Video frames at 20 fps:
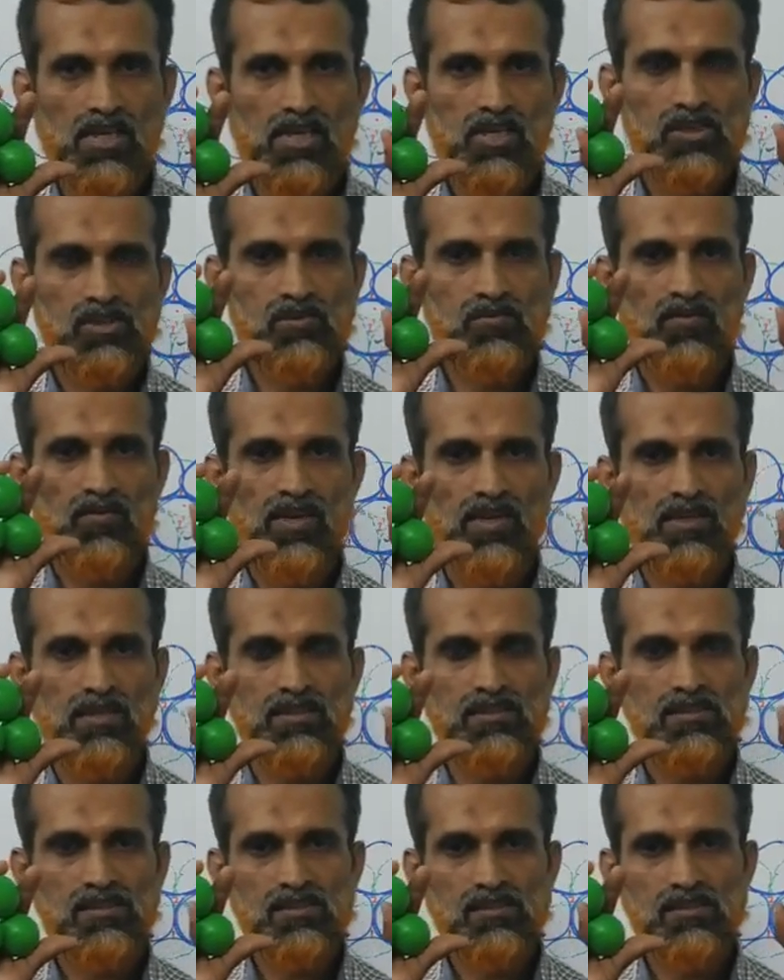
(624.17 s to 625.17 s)

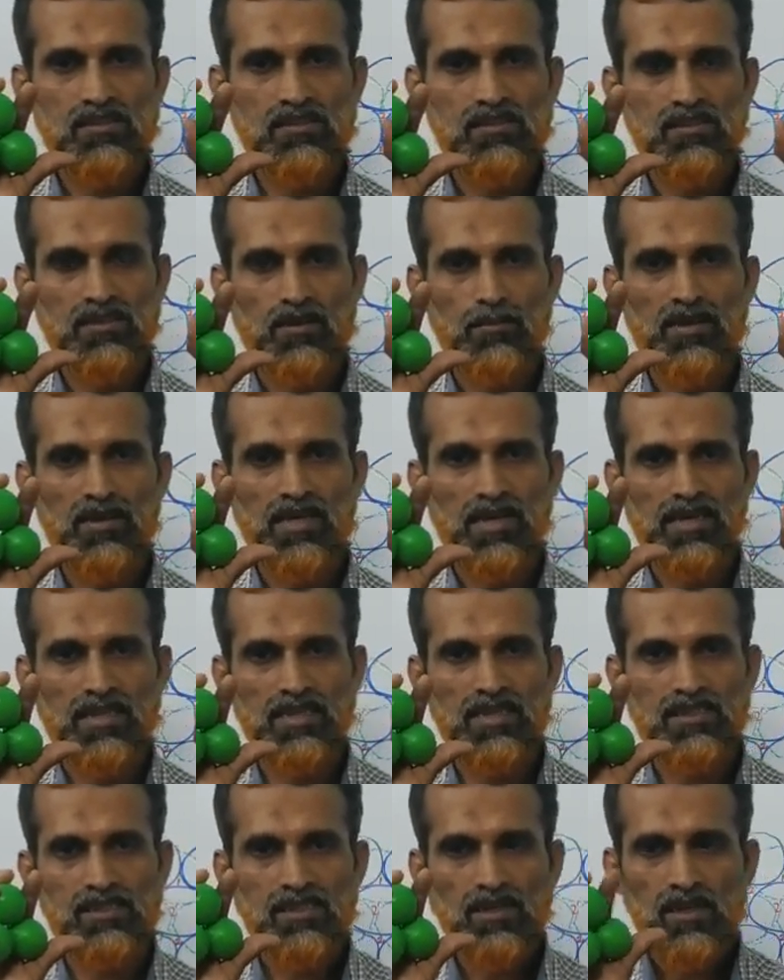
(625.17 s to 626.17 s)
spheres coming like
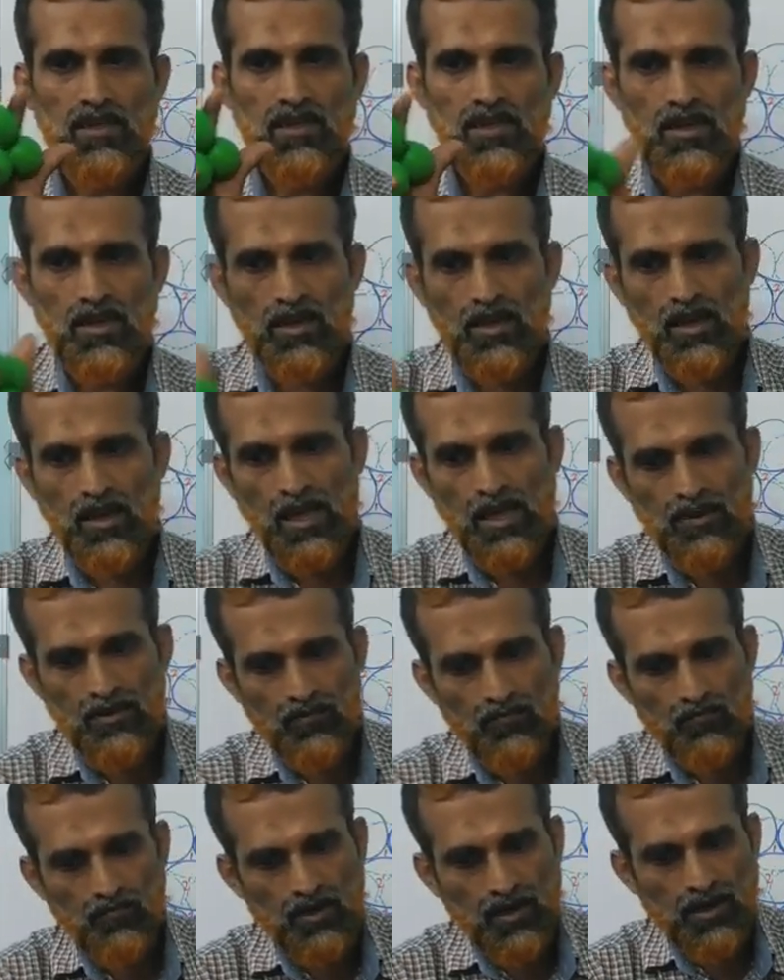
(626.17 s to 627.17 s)
this,
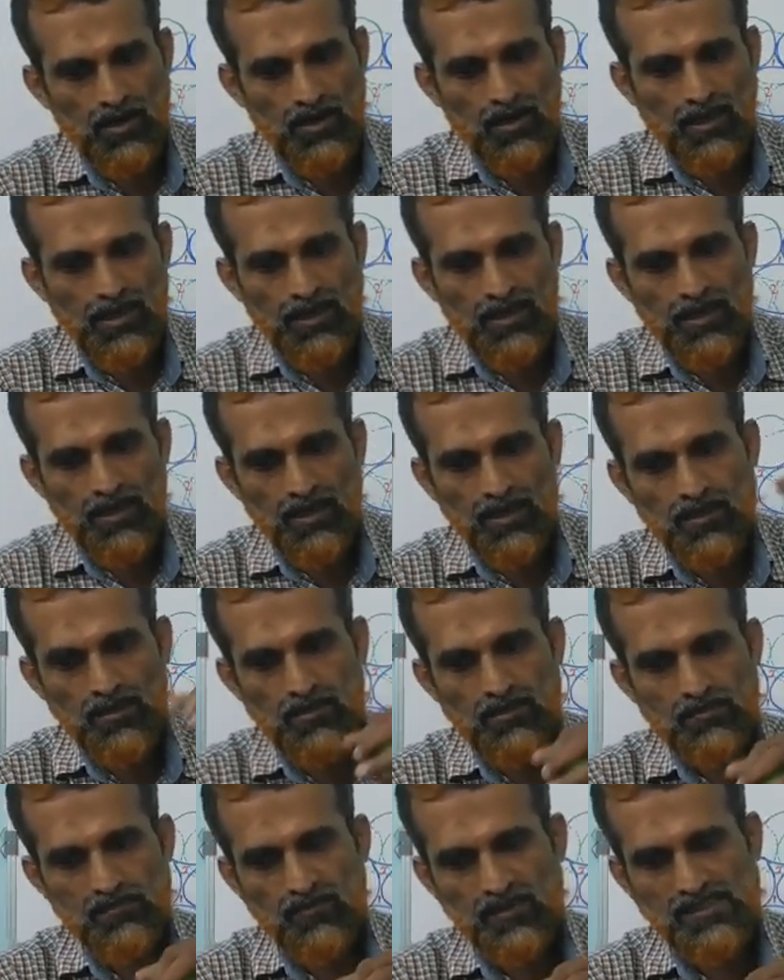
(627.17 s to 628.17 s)
and one layer,
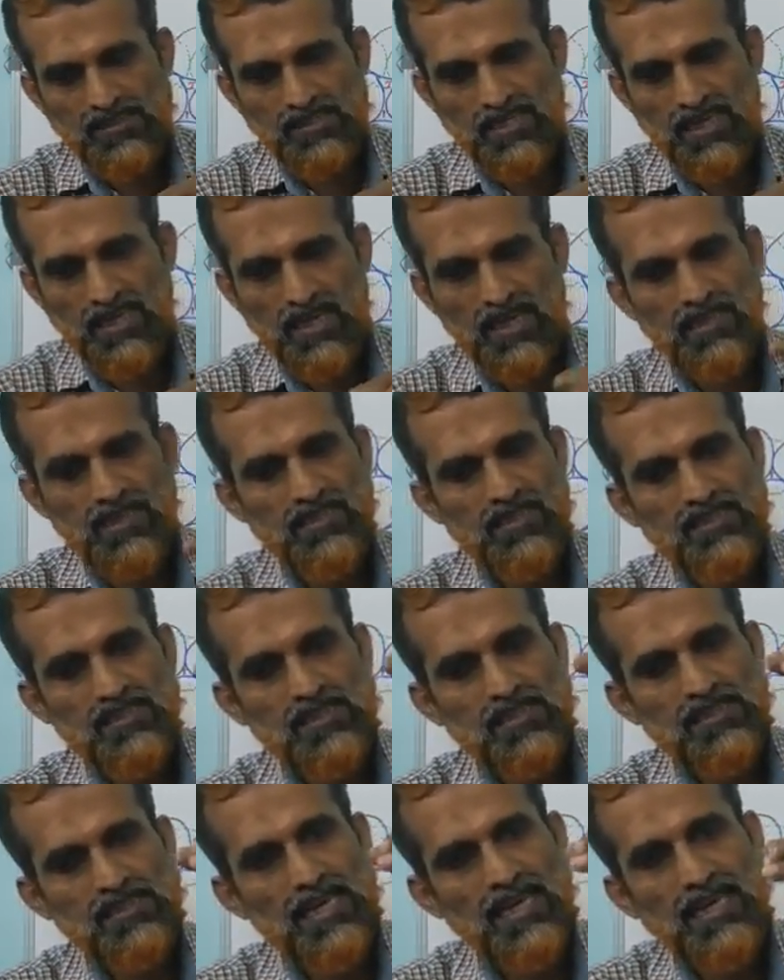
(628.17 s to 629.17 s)
first layer, and this is
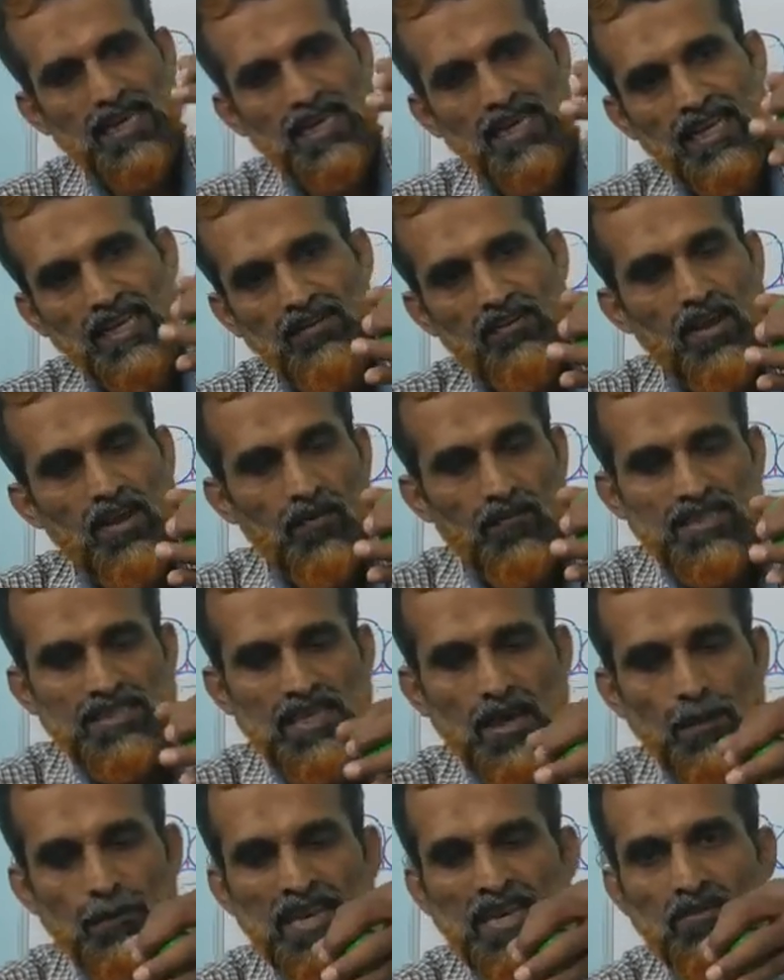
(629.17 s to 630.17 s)
the second layer, which
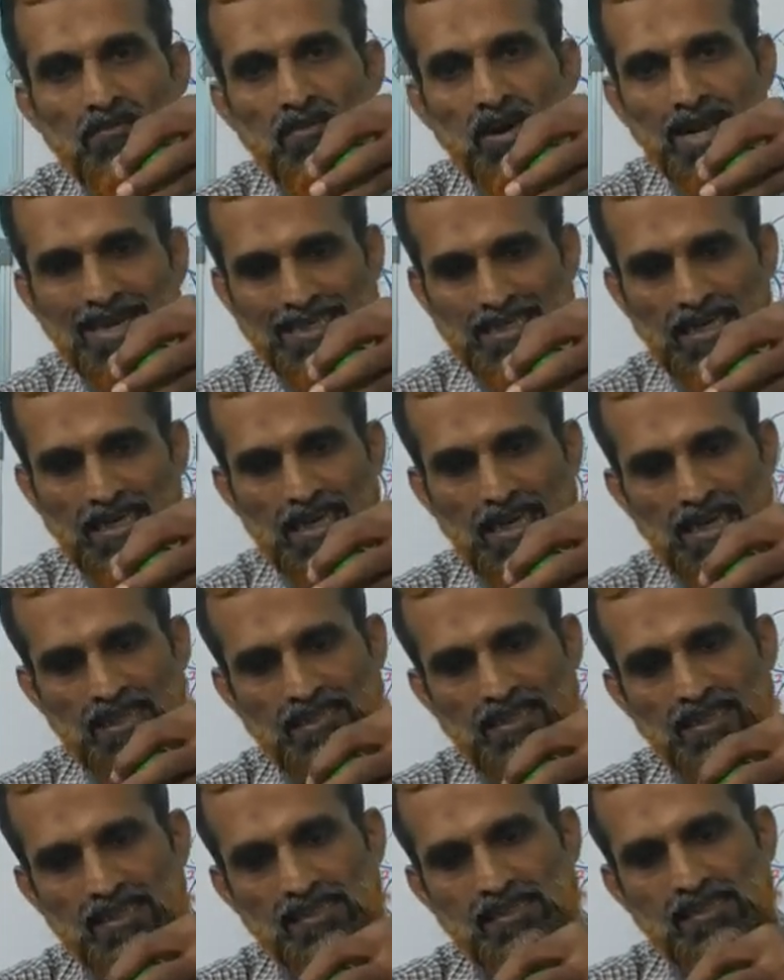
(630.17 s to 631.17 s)
come inverted
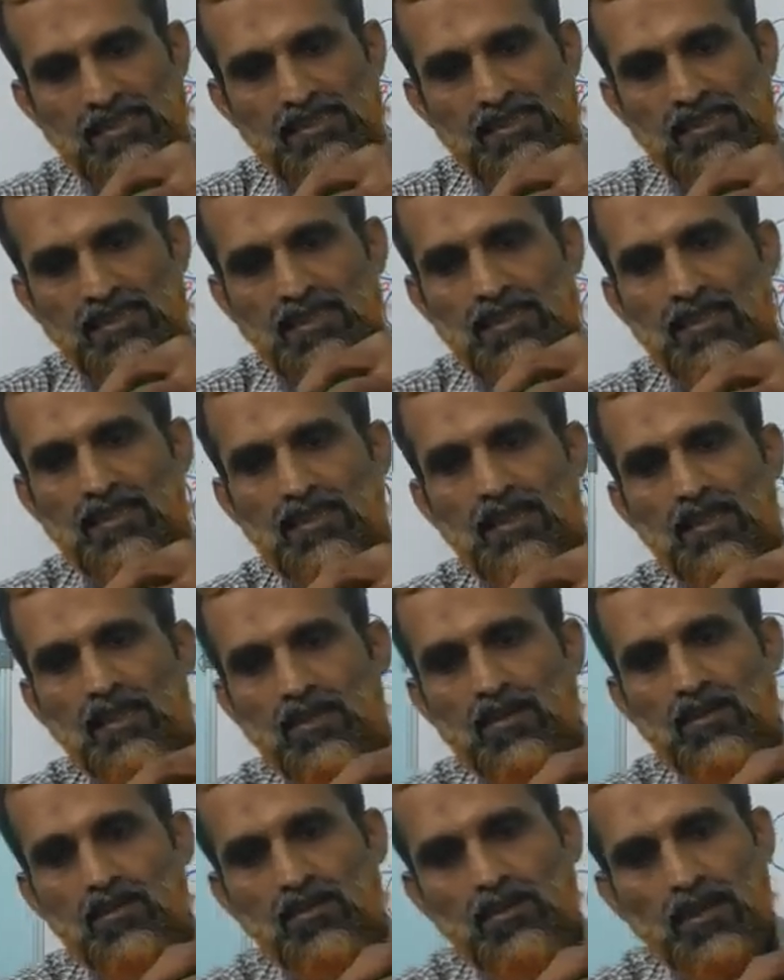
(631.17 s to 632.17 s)
like this.
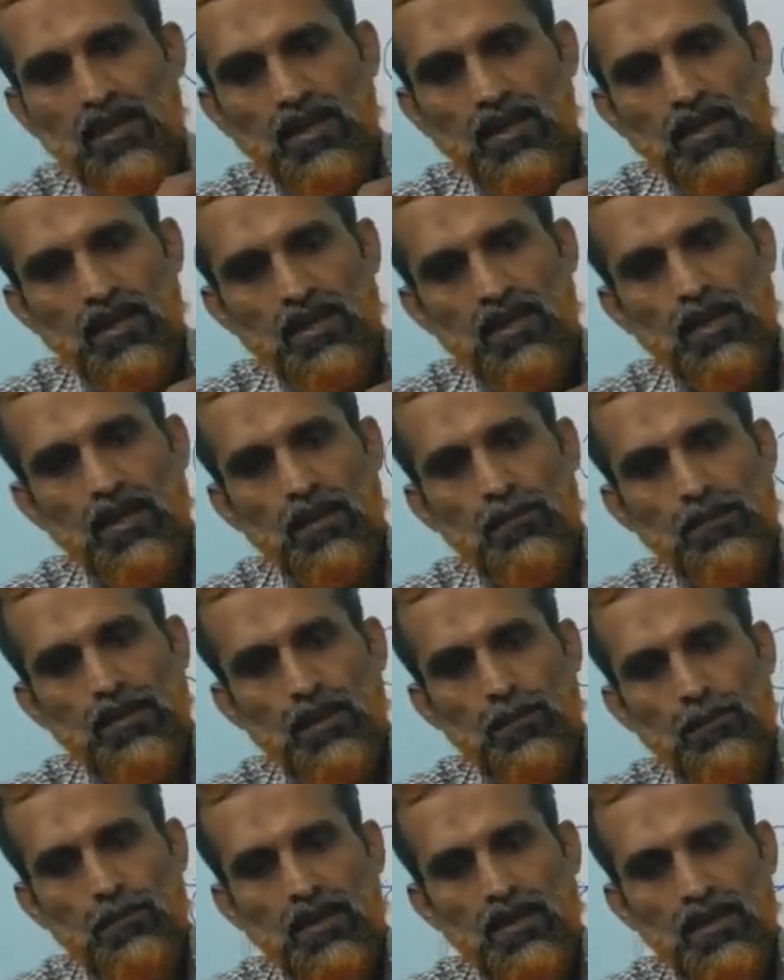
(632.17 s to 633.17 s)
Okay, I'm
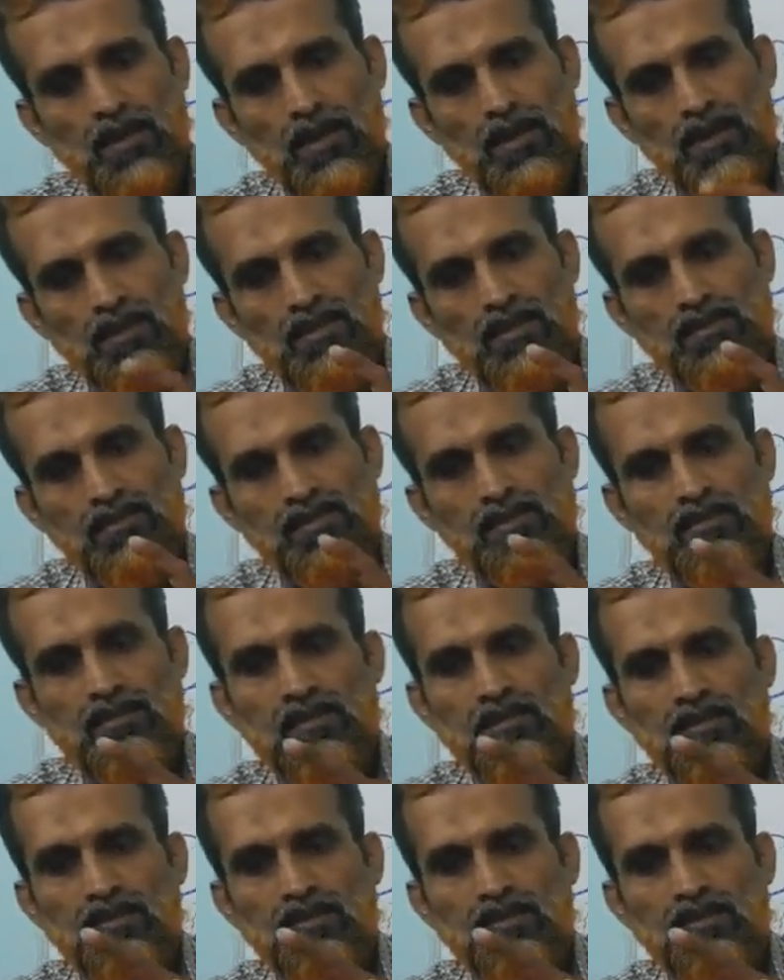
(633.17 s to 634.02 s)
keeping it like this.